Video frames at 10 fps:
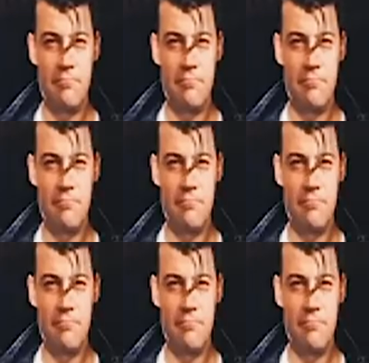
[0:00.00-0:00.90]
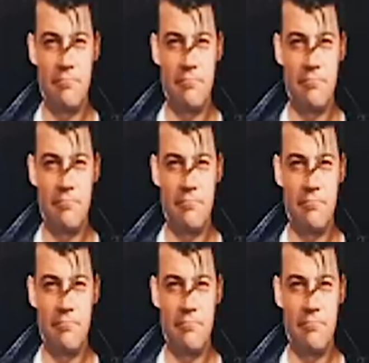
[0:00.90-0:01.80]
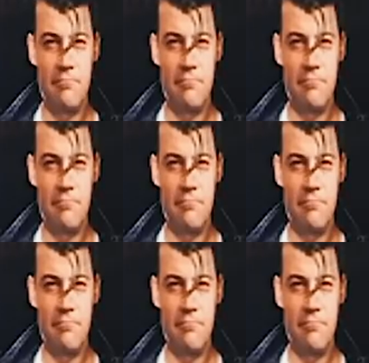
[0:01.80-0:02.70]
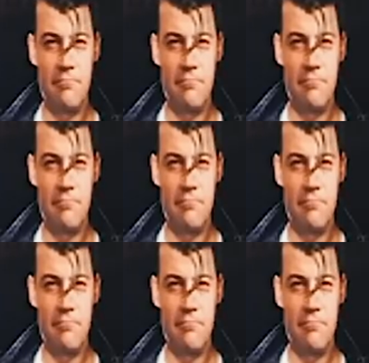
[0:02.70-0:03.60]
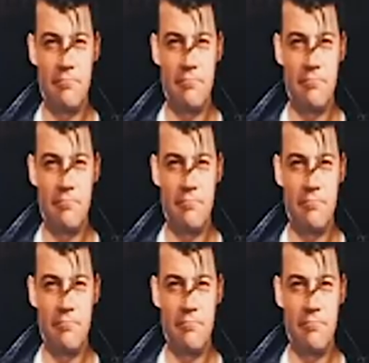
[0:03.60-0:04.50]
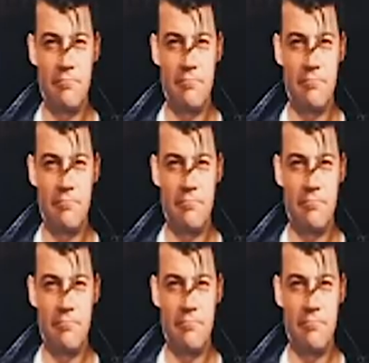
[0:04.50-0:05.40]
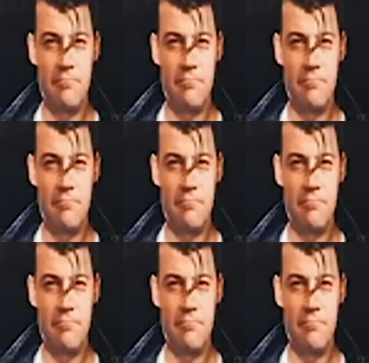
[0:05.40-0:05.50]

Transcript: This person isn't speaking.